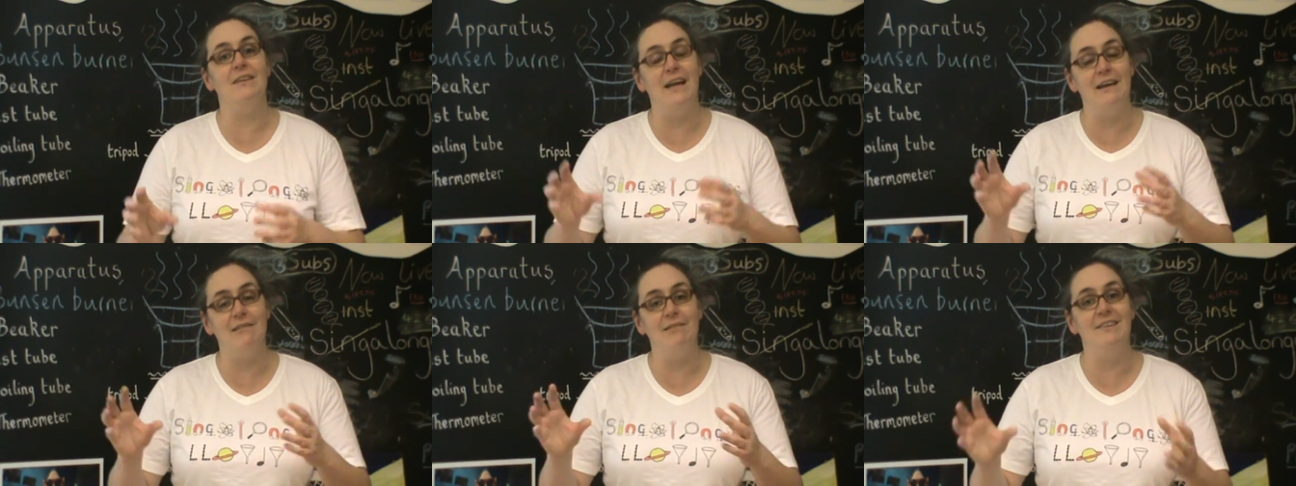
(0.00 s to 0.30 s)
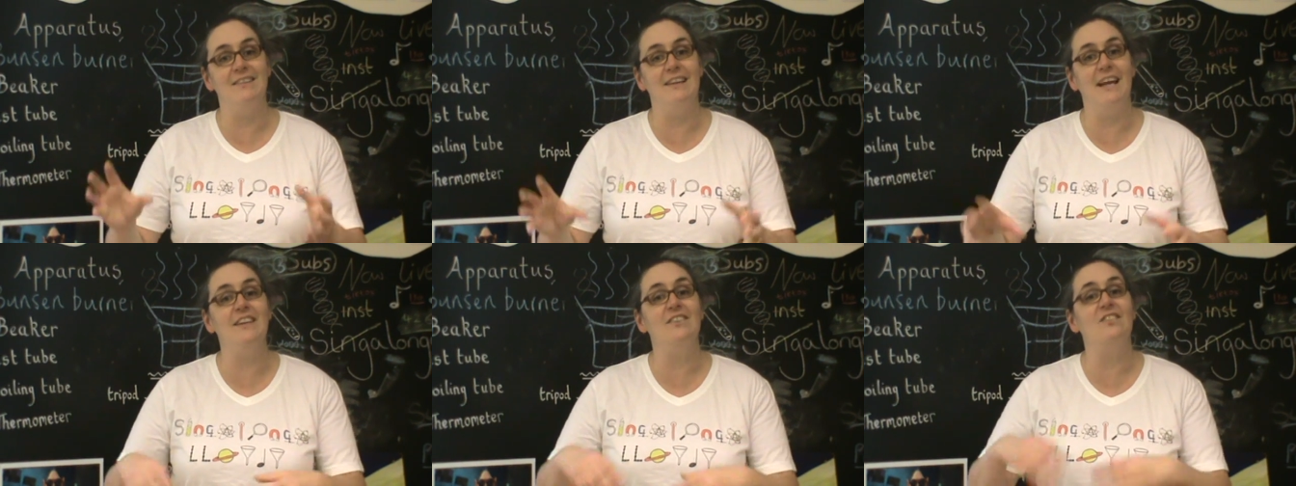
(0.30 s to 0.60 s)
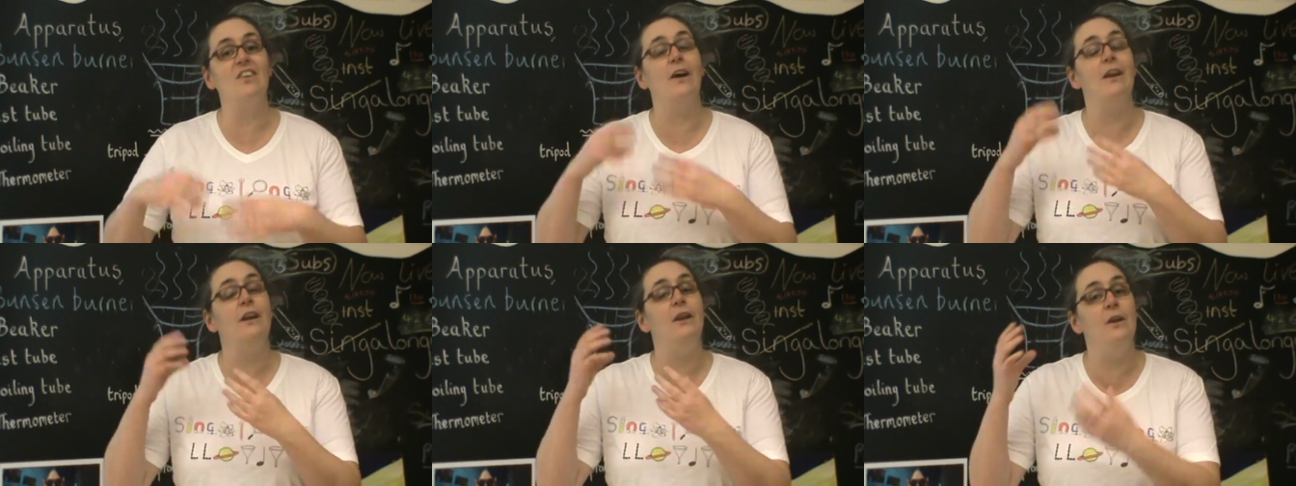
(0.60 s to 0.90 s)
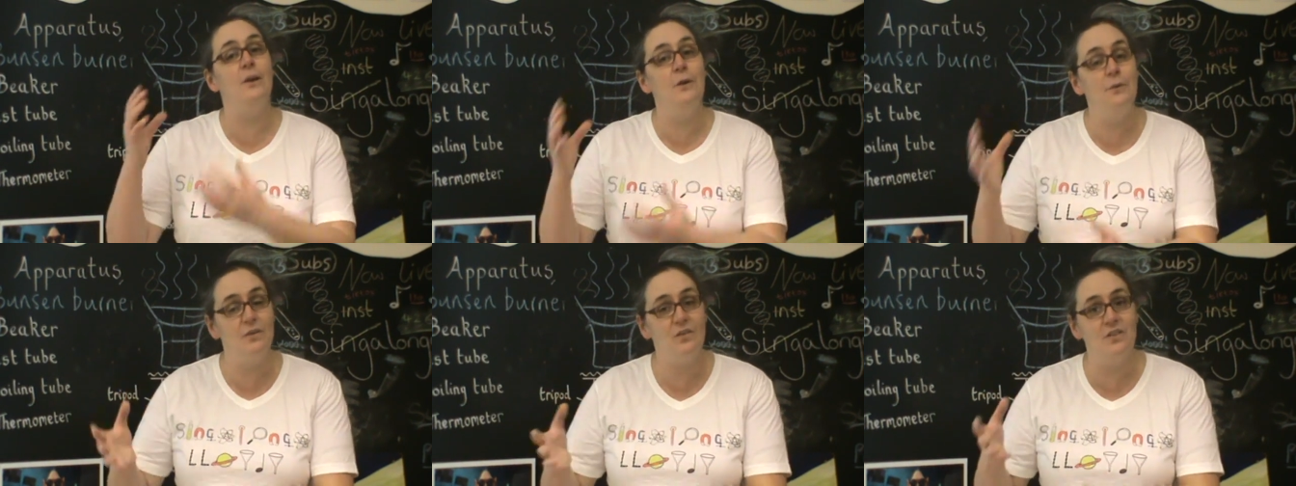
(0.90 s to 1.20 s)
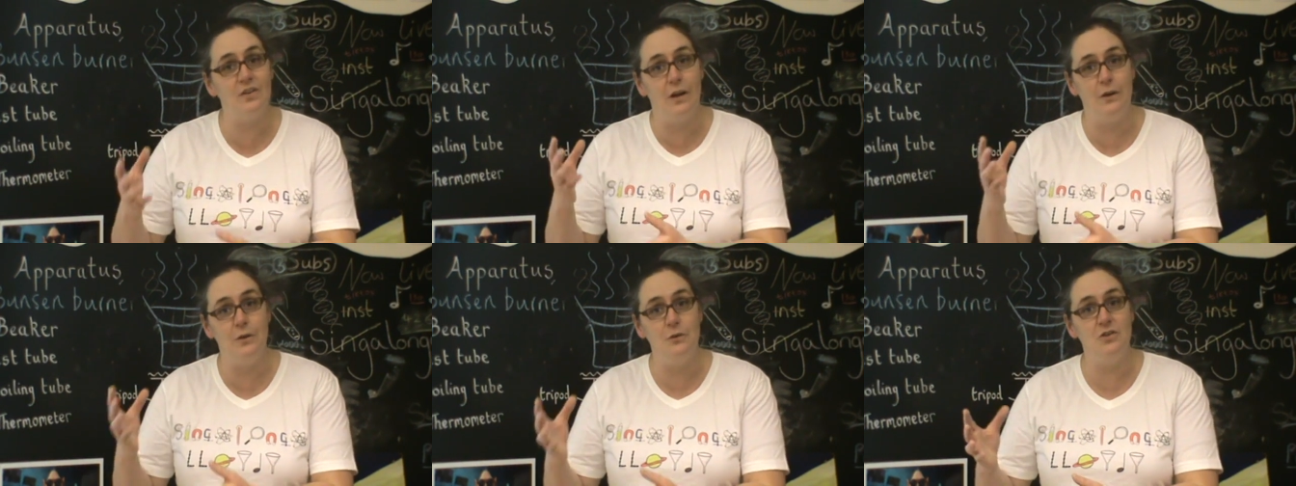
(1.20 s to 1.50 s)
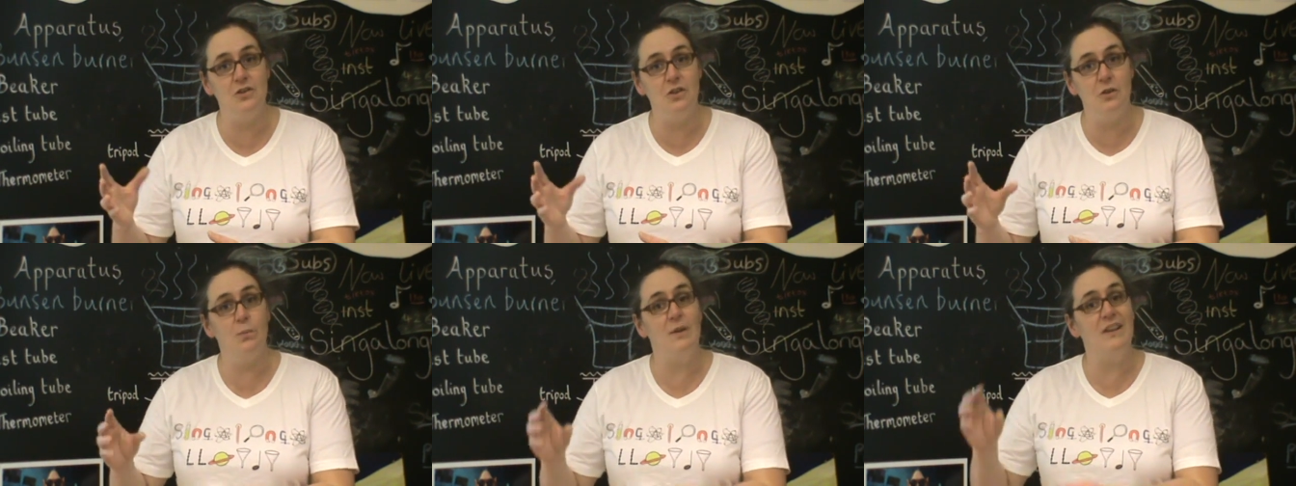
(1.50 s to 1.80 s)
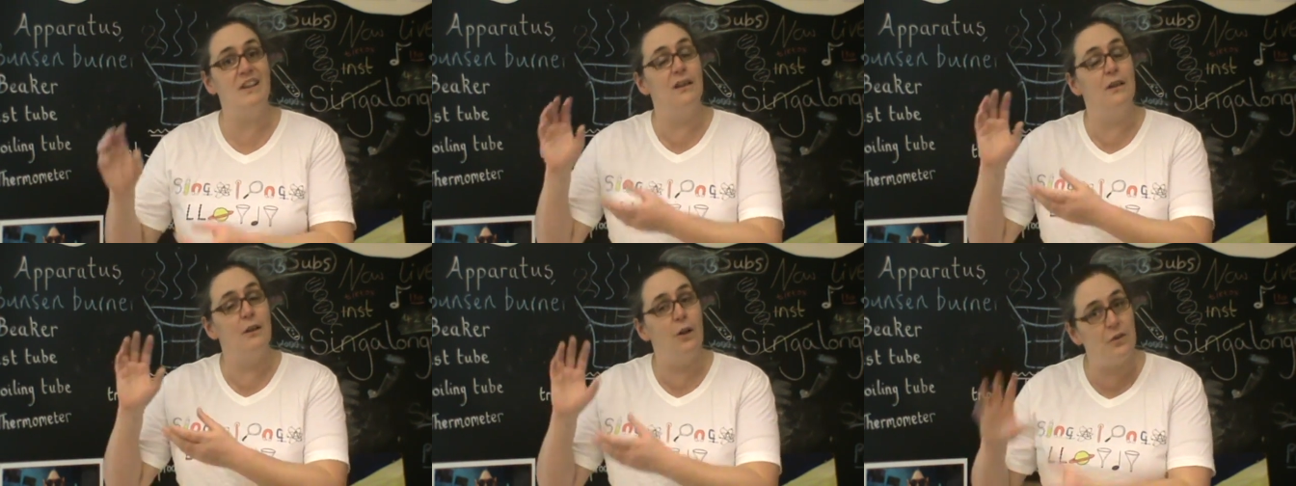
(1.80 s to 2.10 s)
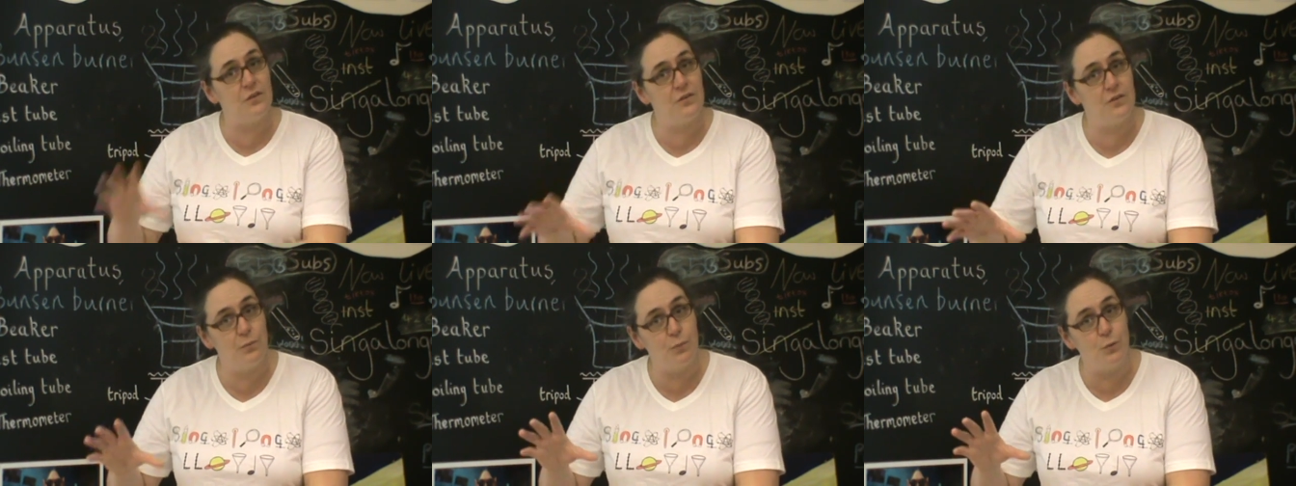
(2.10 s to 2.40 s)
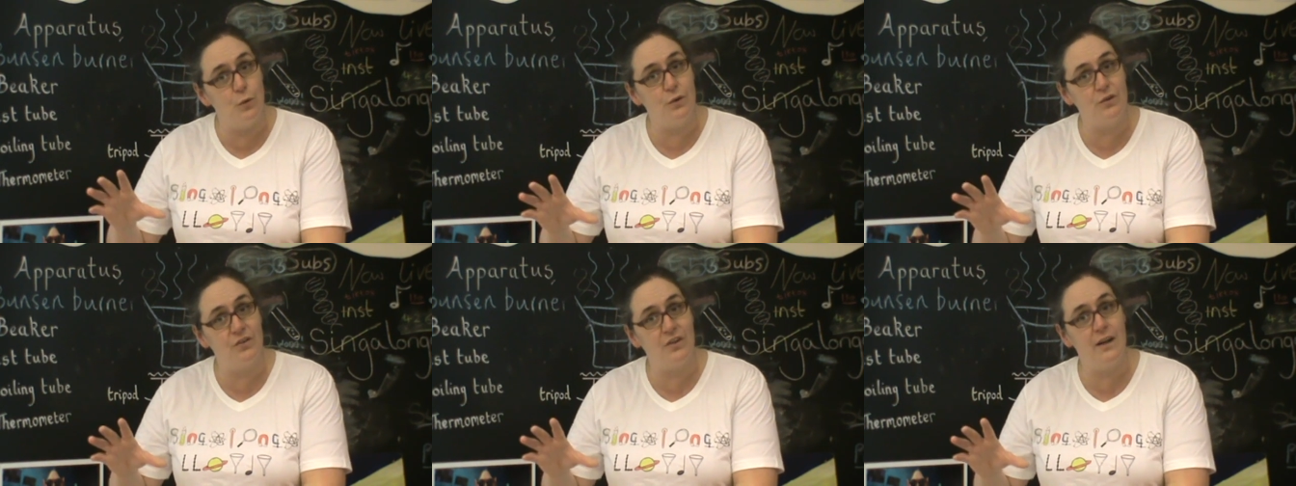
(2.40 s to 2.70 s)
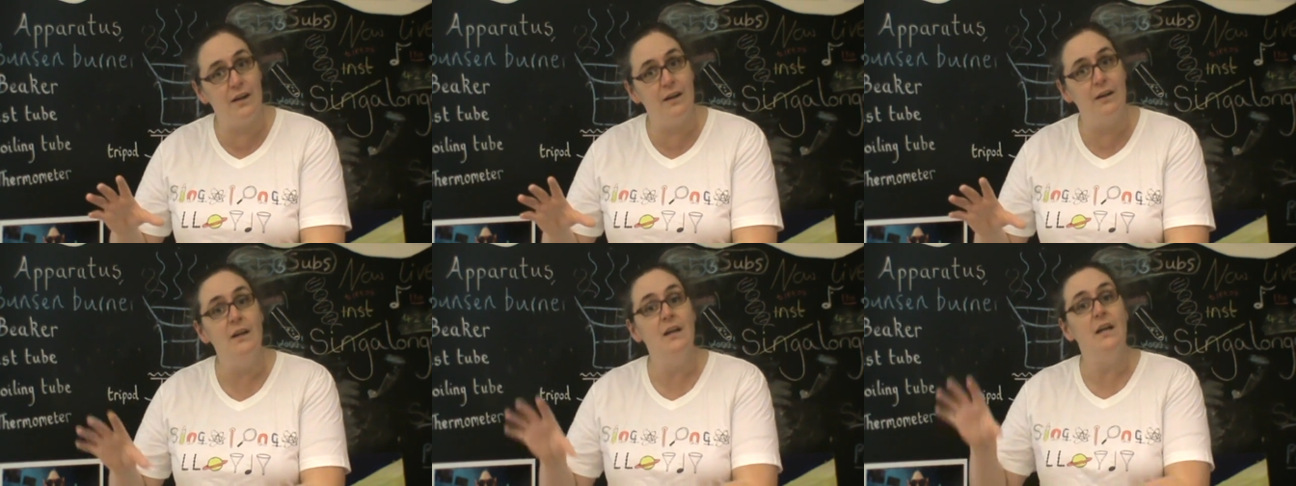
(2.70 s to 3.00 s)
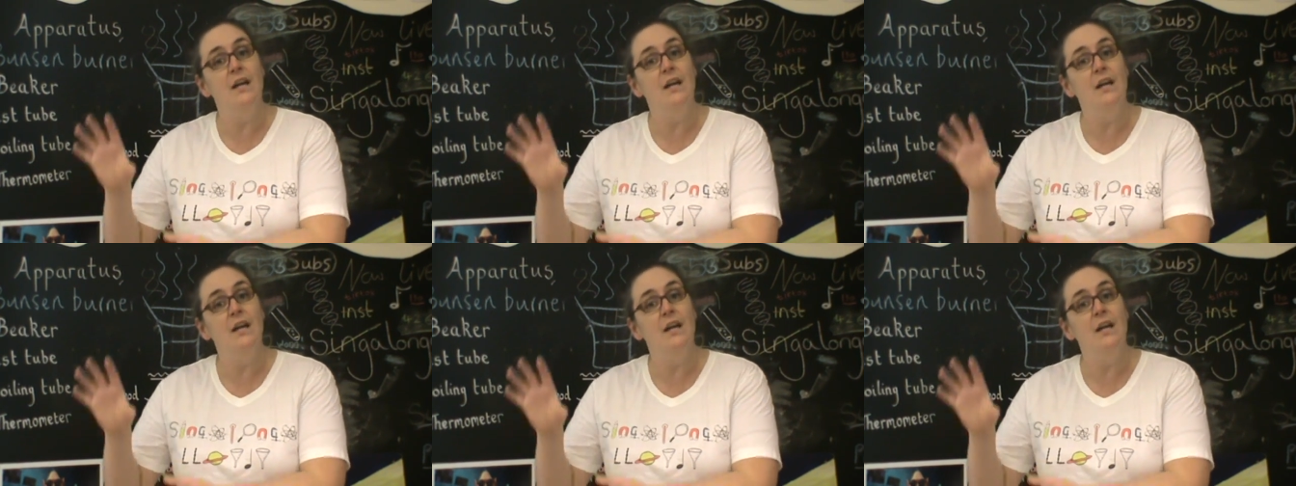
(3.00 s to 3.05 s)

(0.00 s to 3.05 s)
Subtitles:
there is a dilute solution with lots of water